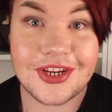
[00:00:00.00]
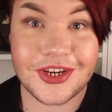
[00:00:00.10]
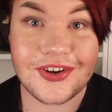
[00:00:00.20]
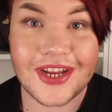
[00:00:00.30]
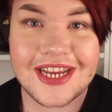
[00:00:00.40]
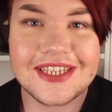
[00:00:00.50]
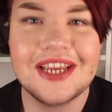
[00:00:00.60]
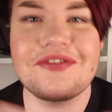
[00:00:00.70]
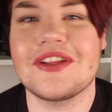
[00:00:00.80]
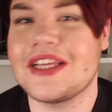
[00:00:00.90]
there you go guys,
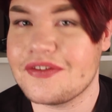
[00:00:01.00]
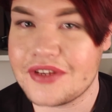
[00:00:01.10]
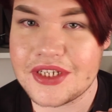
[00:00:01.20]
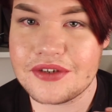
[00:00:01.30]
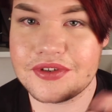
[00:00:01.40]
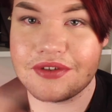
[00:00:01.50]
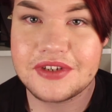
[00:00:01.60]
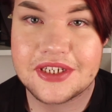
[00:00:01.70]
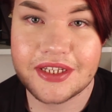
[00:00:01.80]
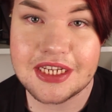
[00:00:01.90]
if you liked the video, feel
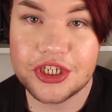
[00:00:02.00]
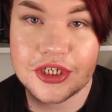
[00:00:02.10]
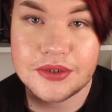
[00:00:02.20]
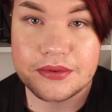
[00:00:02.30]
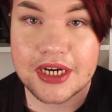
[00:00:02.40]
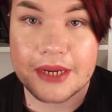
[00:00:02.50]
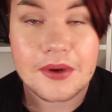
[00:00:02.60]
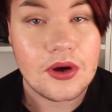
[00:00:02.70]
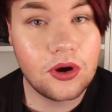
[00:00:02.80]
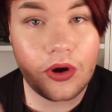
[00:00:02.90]
free to like, share, subscribe,
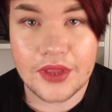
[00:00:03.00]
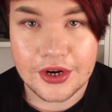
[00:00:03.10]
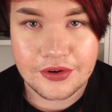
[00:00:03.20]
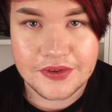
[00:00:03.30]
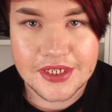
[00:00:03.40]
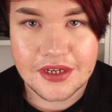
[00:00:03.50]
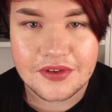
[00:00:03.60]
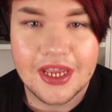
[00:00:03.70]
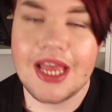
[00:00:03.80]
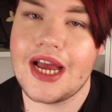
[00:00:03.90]
all that groovy stuff.
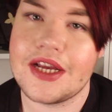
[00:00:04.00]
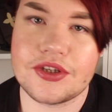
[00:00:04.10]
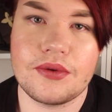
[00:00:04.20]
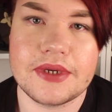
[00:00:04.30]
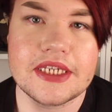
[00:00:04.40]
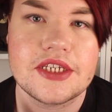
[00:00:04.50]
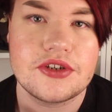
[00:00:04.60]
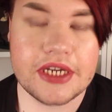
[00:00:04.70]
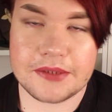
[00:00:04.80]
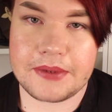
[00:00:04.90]
As always, it's
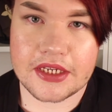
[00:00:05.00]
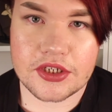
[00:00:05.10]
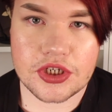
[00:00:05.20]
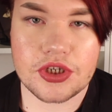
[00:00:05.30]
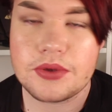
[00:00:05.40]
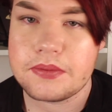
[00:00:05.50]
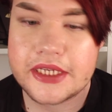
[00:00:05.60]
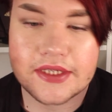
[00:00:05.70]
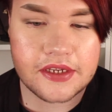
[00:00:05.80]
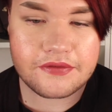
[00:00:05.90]
great speaking to you.
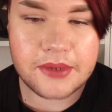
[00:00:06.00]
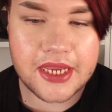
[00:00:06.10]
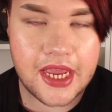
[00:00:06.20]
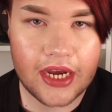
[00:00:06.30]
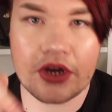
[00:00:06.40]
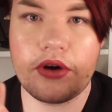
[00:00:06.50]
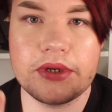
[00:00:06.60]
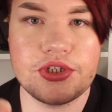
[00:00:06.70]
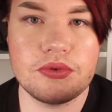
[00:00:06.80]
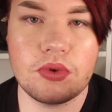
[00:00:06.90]
Please leave me any
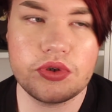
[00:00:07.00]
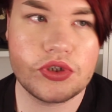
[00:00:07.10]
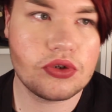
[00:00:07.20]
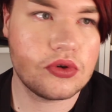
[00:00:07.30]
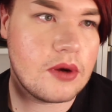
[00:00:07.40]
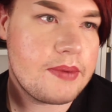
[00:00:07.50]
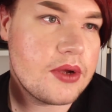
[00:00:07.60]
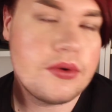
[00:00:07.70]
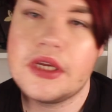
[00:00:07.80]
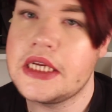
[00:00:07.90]
comments you want to know
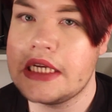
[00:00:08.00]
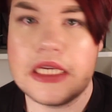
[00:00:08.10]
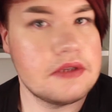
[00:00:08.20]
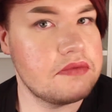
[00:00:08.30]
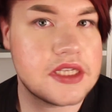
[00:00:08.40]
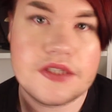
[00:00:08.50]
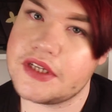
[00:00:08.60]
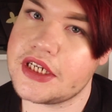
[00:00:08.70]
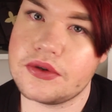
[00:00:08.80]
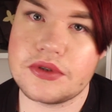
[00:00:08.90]
about this
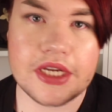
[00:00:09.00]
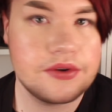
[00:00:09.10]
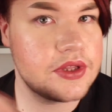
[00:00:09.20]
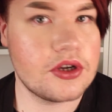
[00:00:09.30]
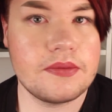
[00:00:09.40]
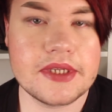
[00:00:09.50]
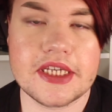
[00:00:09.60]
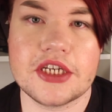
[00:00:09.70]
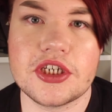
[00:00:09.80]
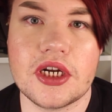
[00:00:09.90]
video down in the comment
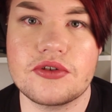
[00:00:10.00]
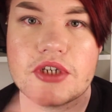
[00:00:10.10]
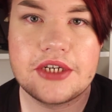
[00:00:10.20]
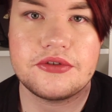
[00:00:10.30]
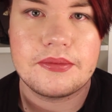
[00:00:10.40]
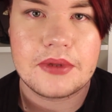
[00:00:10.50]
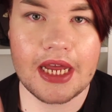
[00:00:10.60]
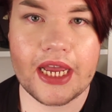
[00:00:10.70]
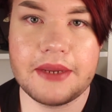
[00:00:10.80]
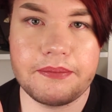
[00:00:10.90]
section. I'll try to
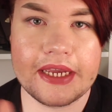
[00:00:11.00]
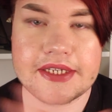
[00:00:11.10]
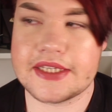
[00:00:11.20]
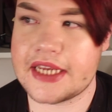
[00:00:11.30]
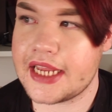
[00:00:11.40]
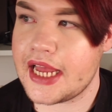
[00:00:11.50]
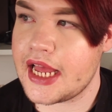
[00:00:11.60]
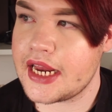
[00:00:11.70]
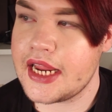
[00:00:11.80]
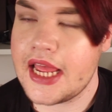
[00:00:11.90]
reply best as I
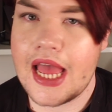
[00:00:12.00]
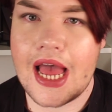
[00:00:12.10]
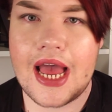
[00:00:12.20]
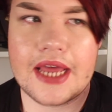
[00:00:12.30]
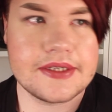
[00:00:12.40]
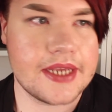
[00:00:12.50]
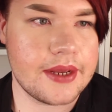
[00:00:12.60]
can. And